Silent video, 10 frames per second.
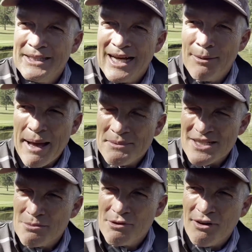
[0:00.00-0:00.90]
A
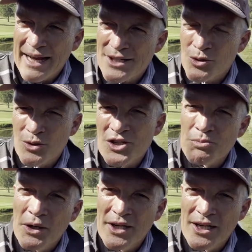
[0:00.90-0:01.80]
baptism of fire is also
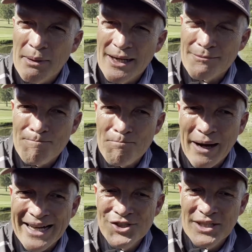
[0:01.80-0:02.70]
spoken about
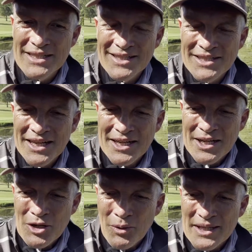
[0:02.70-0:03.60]
by Jesus
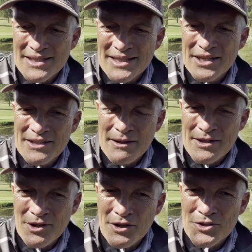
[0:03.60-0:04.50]
when he said,
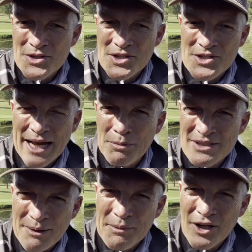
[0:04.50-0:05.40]
you know, to his disciples,
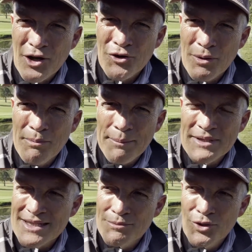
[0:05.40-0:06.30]
"I'm going to go through a
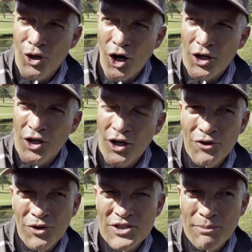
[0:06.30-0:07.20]
baptism you can't go
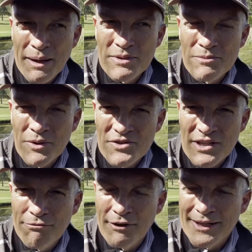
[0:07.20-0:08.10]
through." It's a baptism of
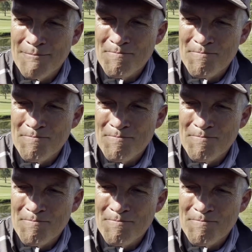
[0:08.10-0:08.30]
suffering.